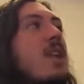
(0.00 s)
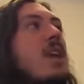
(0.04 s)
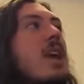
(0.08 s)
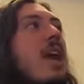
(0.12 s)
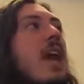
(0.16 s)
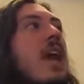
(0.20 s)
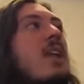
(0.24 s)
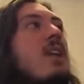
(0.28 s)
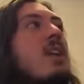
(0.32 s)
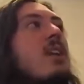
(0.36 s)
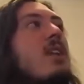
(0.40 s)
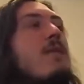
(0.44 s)

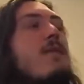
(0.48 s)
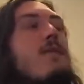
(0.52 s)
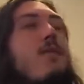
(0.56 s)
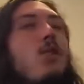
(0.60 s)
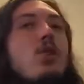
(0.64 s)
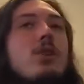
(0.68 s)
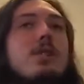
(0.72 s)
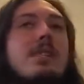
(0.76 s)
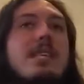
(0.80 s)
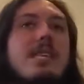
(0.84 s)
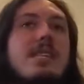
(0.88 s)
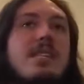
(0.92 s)
like Alien
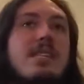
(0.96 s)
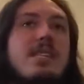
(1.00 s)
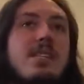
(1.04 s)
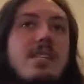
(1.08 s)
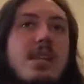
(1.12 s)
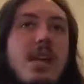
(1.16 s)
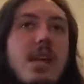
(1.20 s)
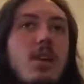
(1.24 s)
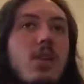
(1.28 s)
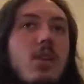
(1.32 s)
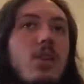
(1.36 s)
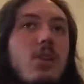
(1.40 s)
Force as
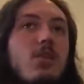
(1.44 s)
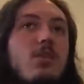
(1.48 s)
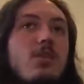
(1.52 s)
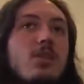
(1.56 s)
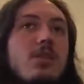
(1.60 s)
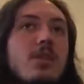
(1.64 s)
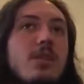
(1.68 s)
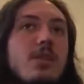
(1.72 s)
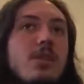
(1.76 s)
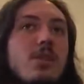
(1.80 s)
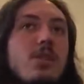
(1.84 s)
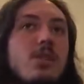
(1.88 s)
a
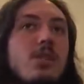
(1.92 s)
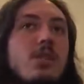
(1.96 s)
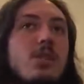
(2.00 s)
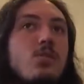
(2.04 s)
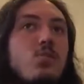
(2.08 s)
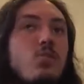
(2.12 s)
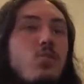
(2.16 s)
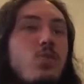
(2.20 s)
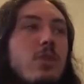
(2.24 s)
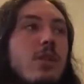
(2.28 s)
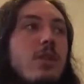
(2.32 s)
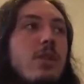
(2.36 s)
standalone
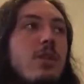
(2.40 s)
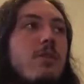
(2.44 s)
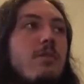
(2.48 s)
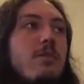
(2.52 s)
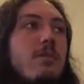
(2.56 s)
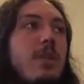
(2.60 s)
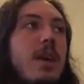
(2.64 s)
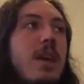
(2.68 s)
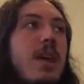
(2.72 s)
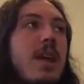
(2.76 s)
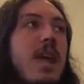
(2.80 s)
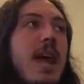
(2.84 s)
series wouldn't
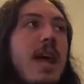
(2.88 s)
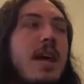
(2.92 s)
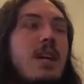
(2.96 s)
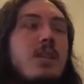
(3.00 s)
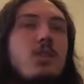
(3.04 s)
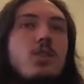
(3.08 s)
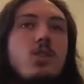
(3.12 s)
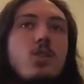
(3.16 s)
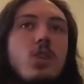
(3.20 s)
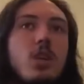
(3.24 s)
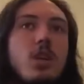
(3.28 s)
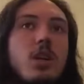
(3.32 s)
have been
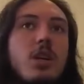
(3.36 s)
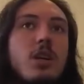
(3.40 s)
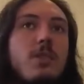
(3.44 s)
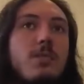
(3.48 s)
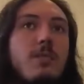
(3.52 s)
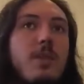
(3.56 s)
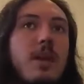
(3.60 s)
as good,